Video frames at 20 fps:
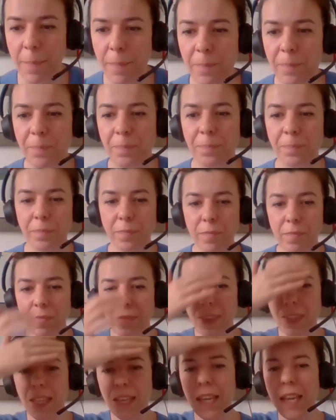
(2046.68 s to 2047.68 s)
Yep.
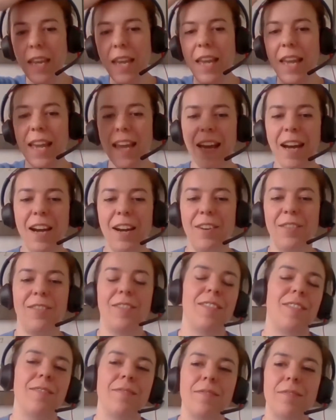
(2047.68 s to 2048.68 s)
Ah,
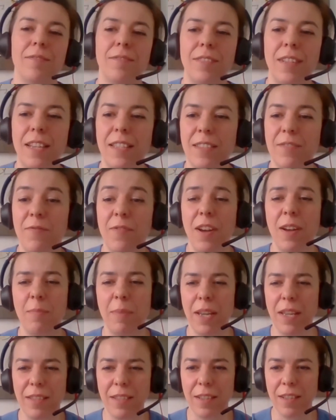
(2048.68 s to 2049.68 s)
oh, that's far
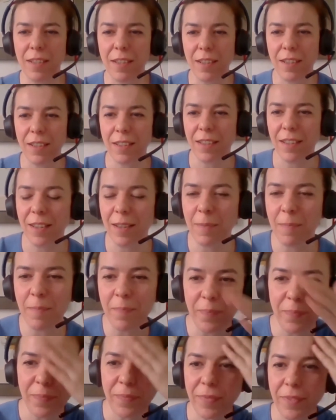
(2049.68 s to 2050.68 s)
better.
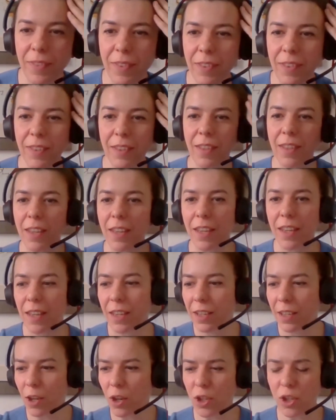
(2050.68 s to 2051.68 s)
Um,
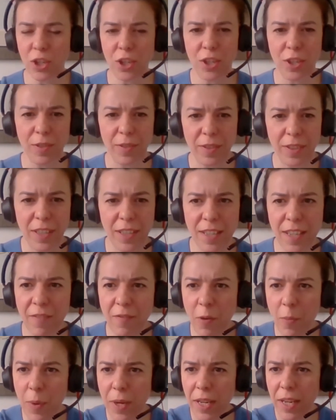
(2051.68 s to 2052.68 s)
gosh, does
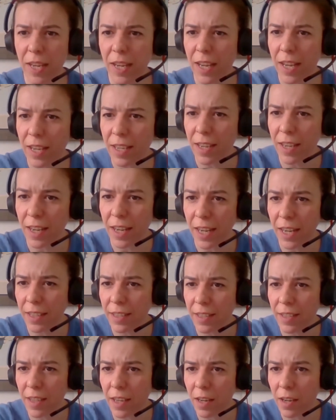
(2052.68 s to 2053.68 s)
everybody ha
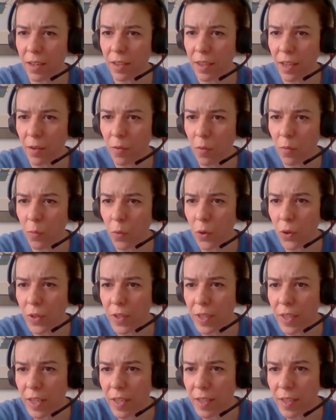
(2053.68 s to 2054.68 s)
hate their, their own
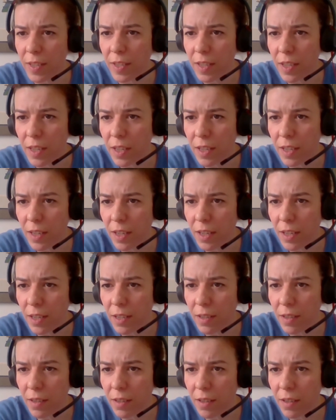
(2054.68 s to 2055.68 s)
voices?
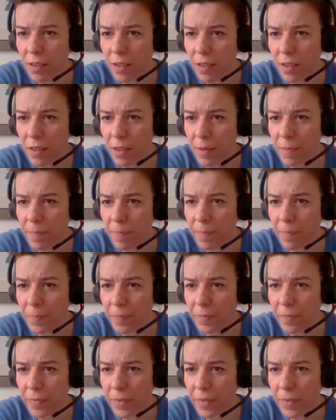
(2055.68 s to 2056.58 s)
Uh, um,